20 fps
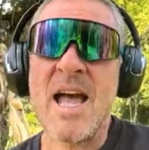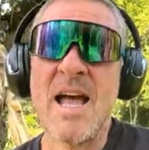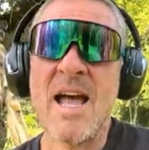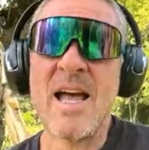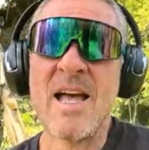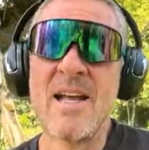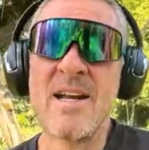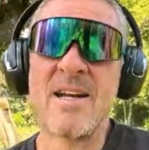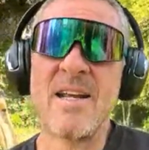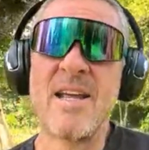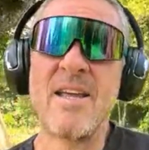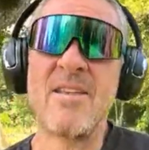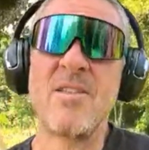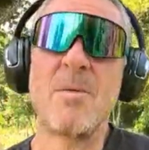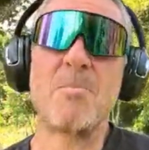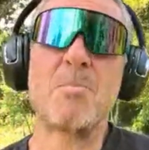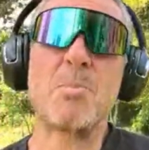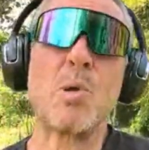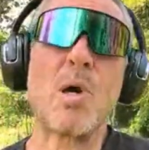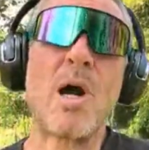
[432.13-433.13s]
And in
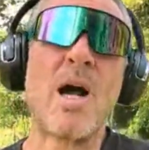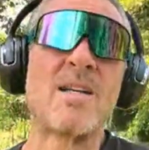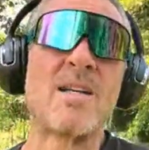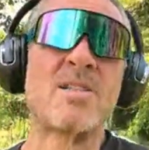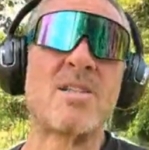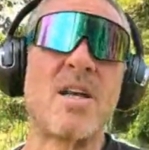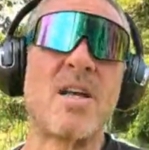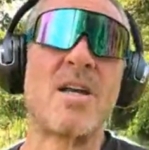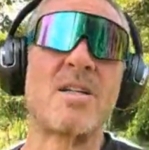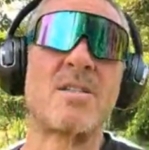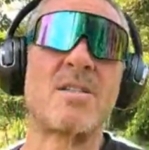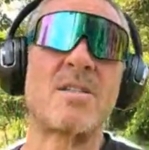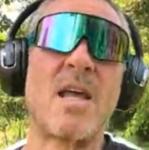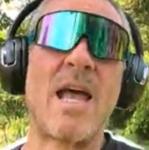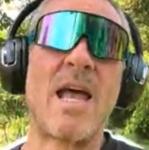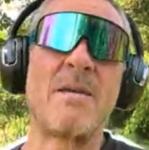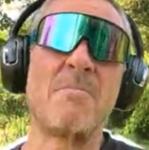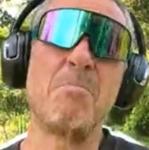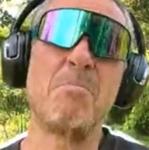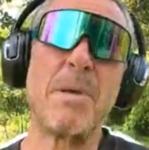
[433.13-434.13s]
the process
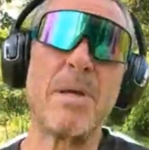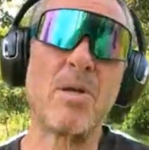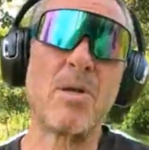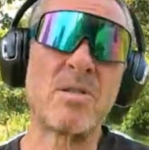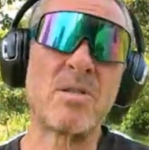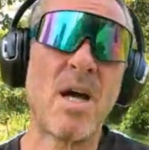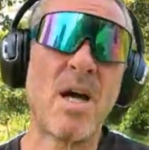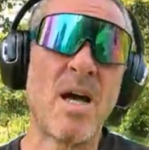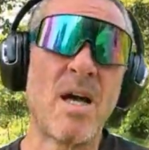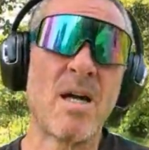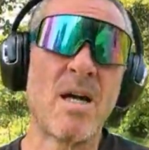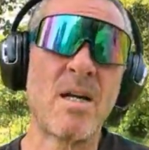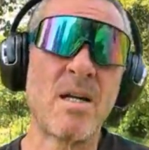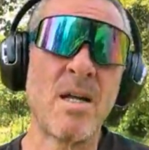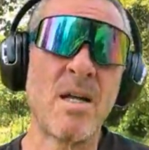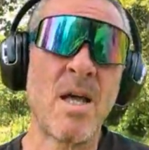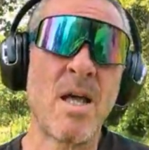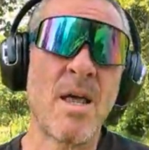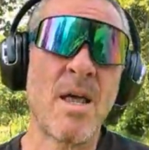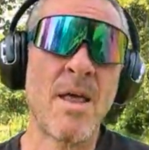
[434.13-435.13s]
and built
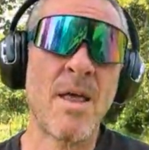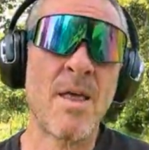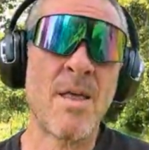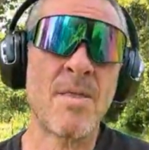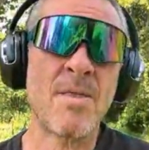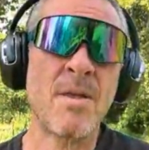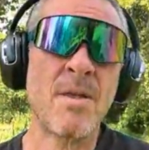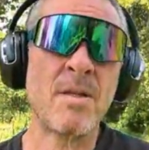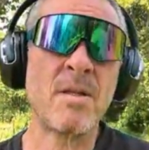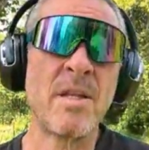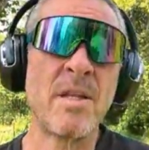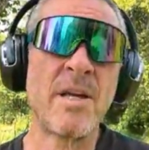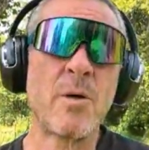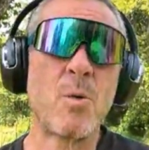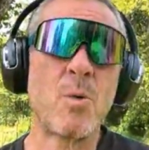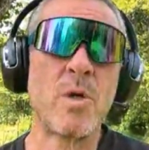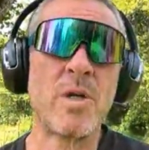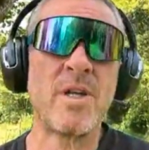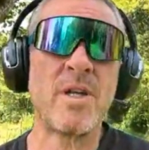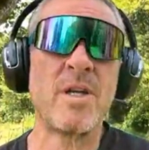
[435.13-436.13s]
on the
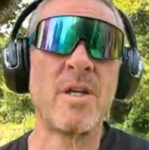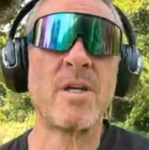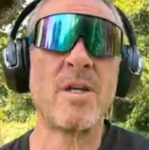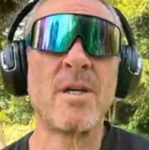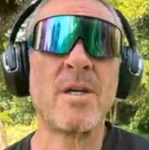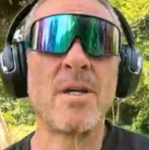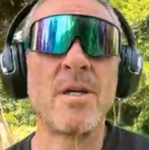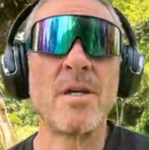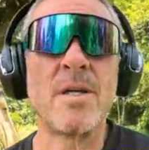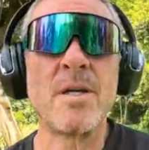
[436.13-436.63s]
Liquidity